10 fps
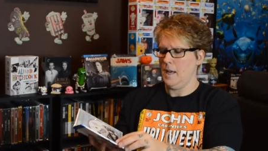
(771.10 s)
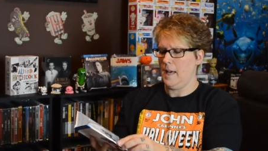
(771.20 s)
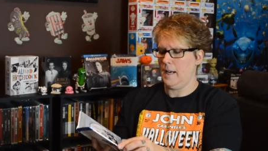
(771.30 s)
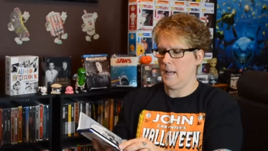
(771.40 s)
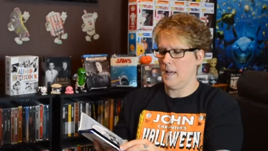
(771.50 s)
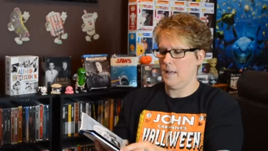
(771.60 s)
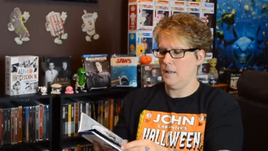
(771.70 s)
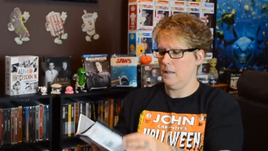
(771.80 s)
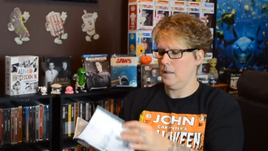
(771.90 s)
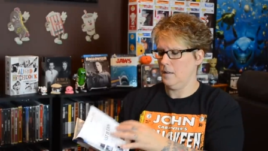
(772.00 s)
And
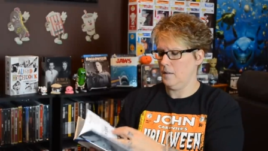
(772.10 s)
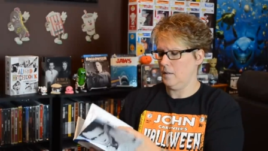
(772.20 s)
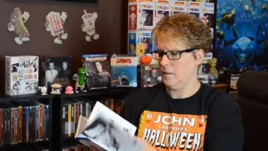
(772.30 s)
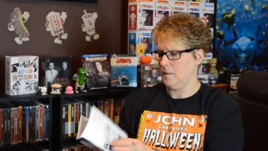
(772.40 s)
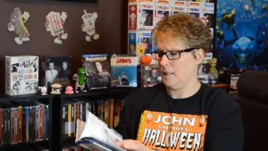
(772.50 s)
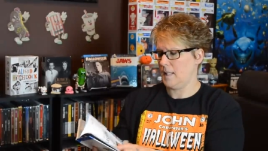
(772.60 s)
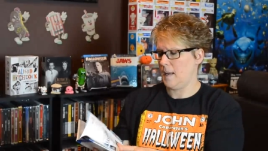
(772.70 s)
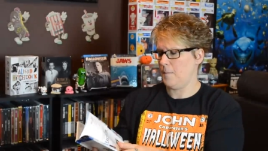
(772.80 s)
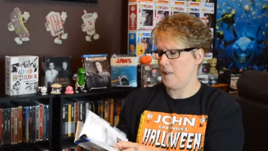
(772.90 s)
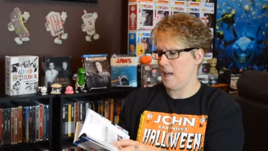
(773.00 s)
again,
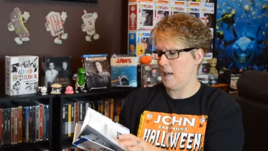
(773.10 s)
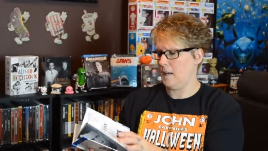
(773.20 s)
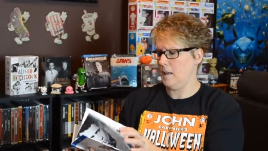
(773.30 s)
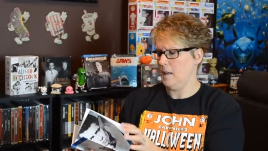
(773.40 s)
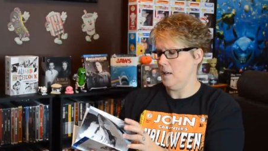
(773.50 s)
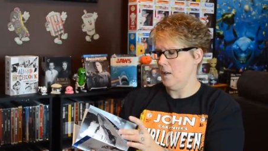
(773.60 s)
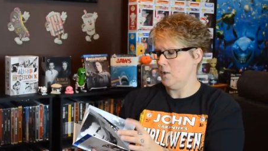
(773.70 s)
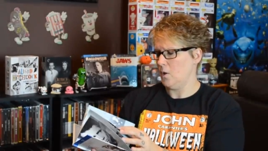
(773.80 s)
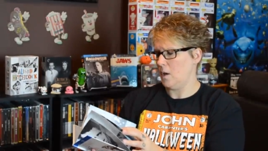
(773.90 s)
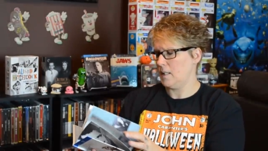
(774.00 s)
same thing.
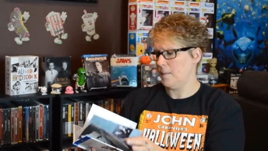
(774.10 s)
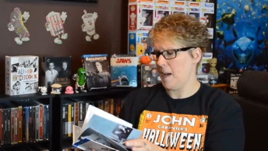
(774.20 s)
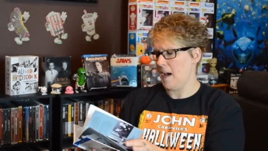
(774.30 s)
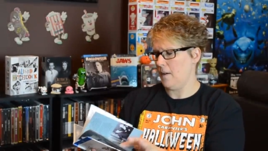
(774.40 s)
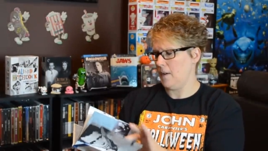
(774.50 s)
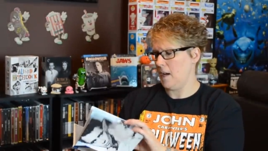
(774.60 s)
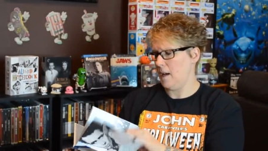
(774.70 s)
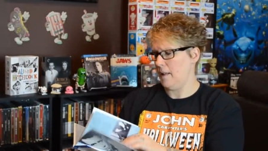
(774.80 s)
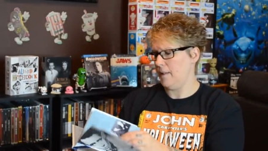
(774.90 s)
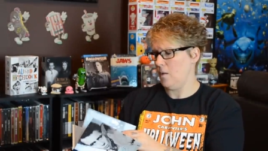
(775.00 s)
Talks about
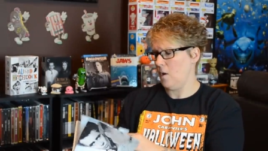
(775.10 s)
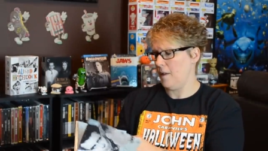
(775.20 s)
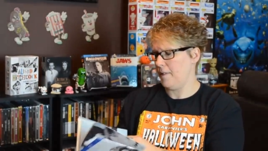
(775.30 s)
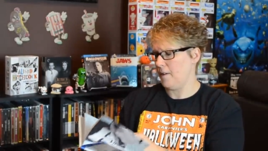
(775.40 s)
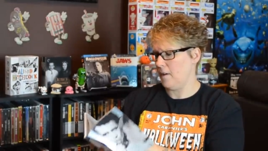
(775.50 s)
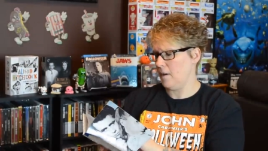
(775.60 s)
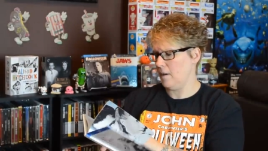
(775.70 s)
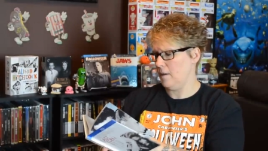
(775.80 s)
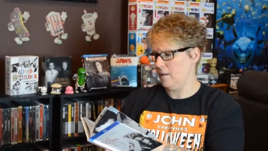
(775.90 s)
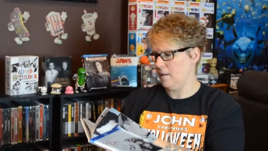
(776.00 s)
the
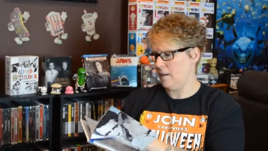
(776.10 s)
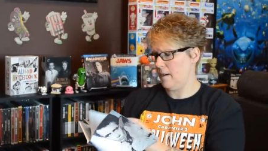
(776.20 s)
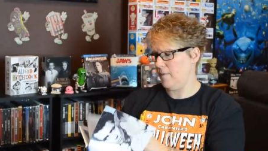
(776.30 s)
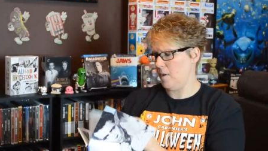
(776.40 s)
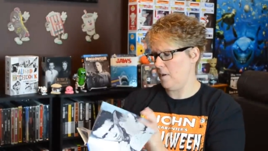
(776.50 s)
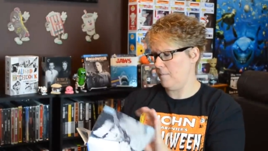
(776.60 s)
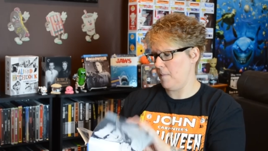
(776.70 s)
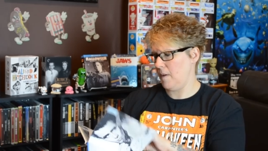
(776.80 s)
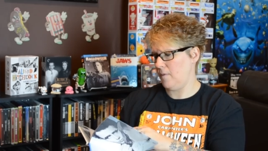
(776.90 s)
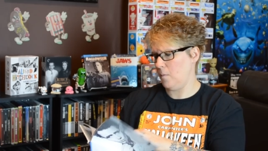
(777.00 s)
author of the
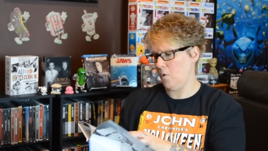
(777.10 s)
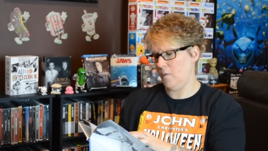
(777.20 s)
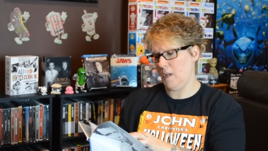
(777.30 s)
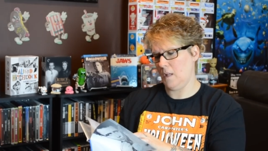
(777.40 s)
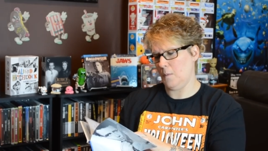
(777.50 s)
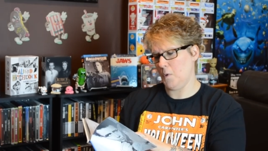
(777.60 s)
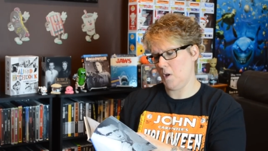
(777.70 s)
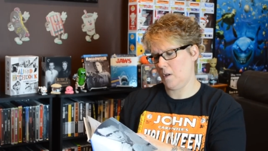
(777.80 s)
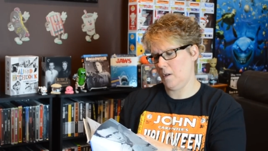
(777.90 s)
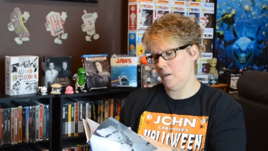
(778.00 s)
movie and the
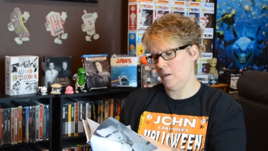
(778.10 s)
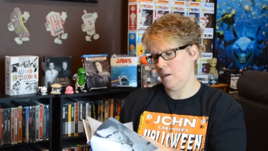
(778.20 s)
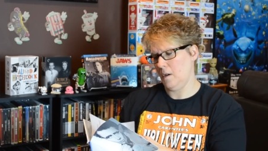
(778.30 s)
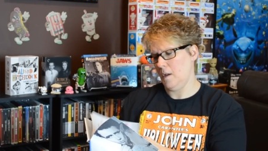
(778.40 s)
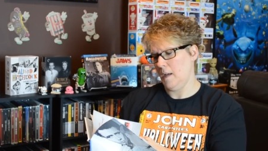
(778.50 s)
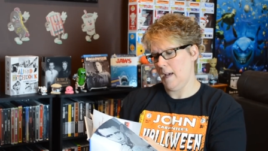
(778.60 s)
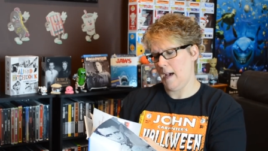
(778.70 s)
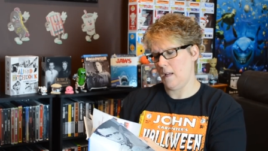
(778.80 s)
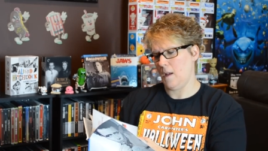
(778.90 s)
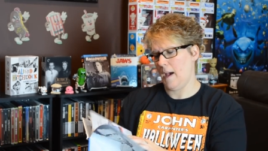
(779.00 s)
book.
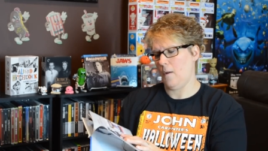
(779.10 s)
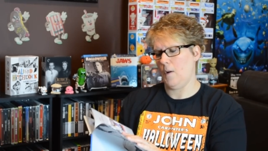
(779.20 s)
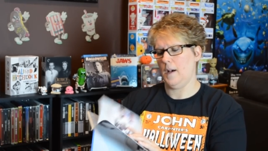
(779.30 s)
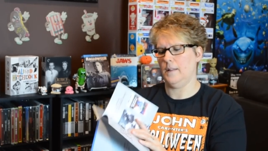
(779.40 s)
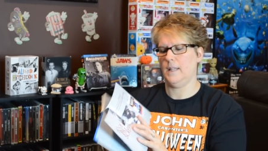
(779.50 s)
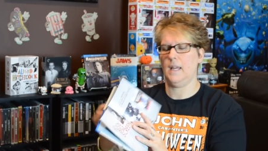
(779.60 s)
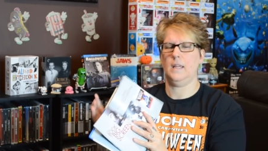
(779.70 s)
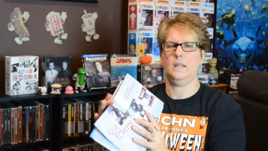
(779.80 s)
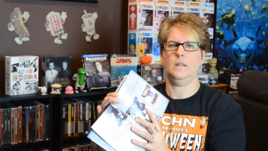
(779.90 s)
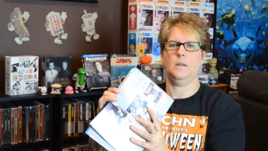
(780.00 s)
How
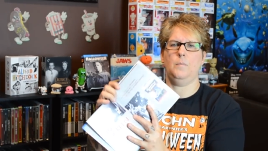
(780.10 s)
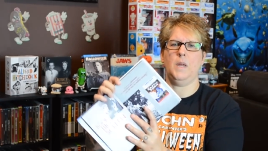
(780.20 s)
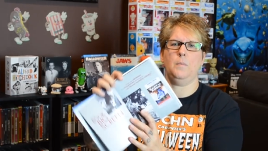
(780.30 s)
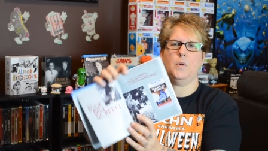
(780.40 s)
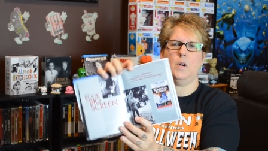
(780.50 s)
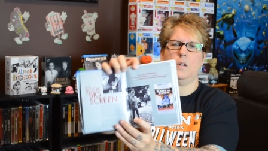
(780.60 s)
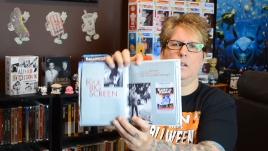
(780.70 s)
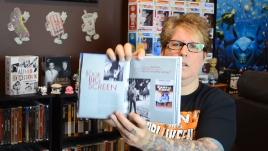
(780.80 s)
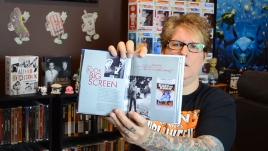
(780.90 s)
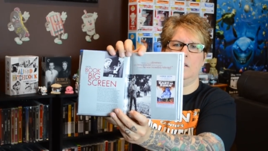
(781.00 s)
taking the big
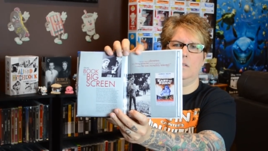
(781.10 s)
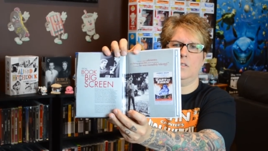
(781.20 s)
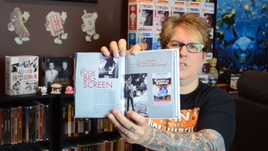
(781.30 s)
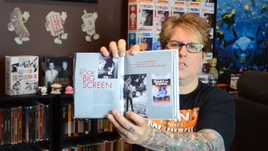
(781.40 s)
book to